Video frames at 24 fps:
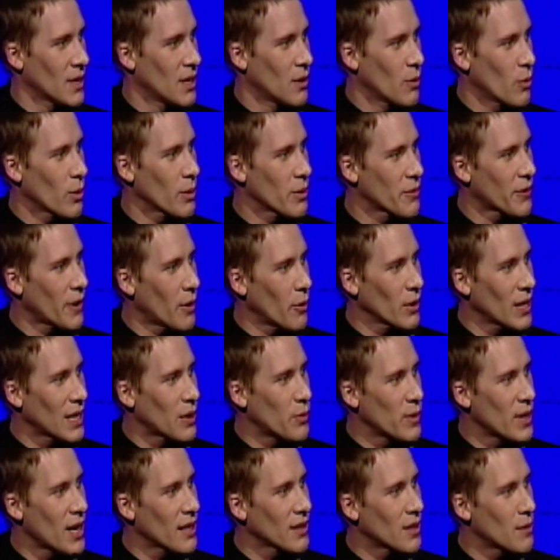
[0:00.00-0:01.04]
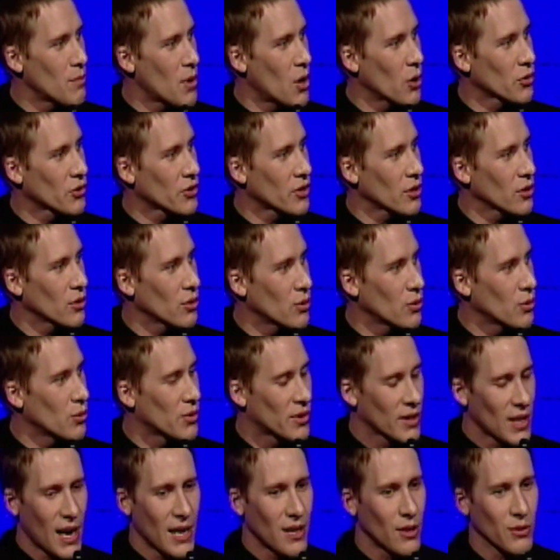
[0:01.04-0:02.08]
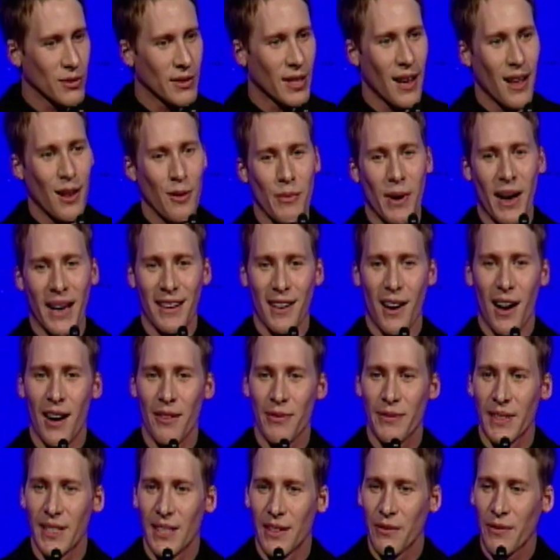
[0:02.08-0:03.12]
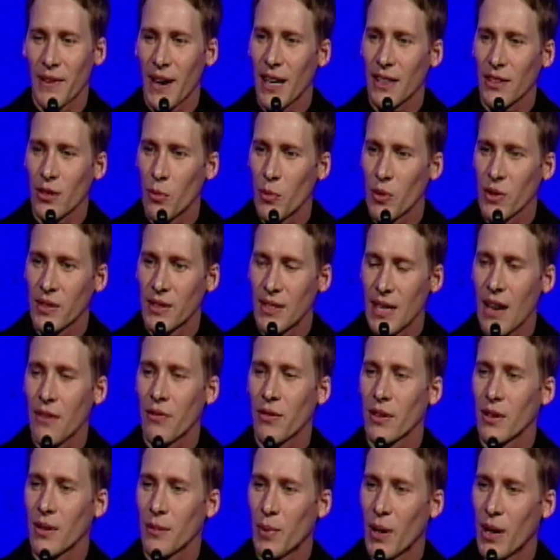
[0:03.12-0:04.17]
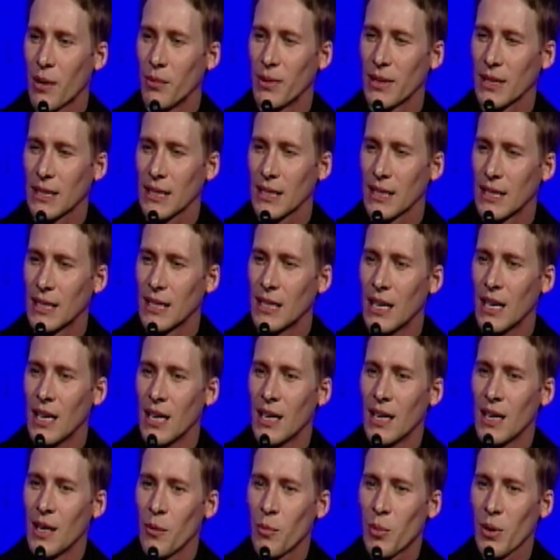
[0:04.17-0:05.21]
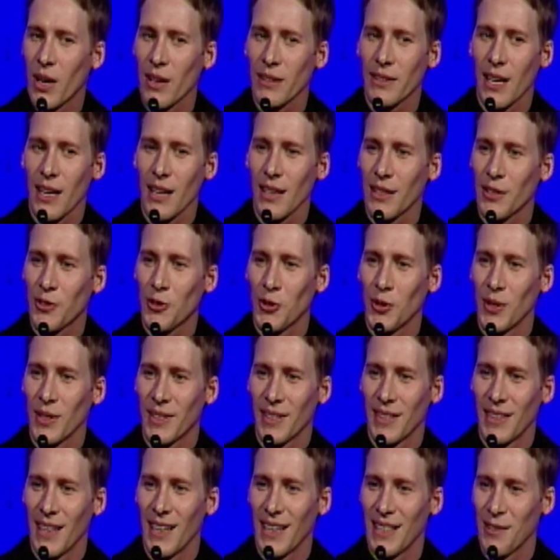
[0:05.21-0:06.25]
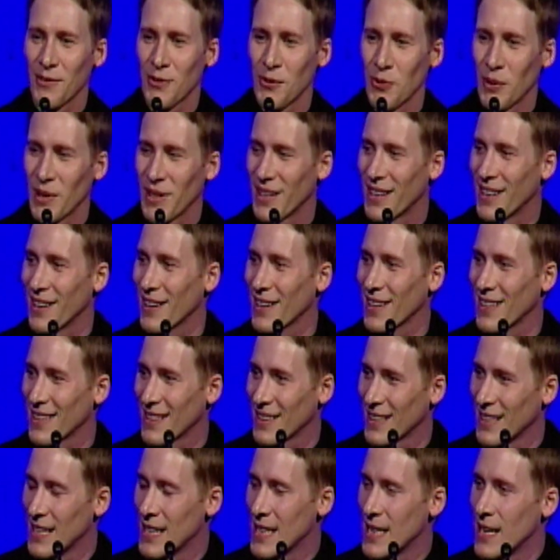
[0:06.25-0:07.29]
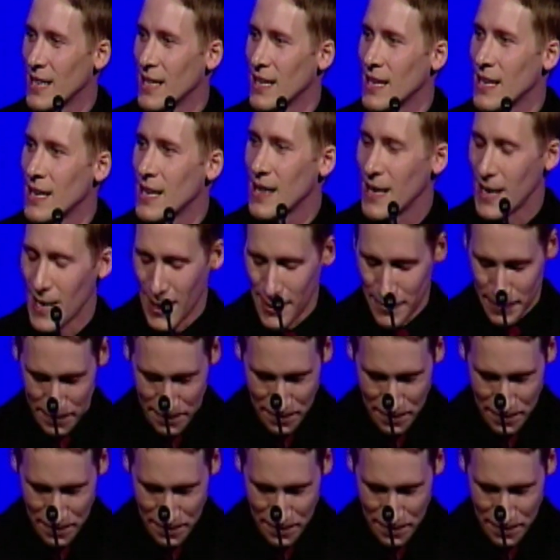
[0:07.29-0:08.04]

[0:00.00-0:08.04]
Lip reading: where we felt like we had the most to lose. And I don't tell mine often, in fact, almost never publicly, but I'll tell it to you tonight if you want to hear it. All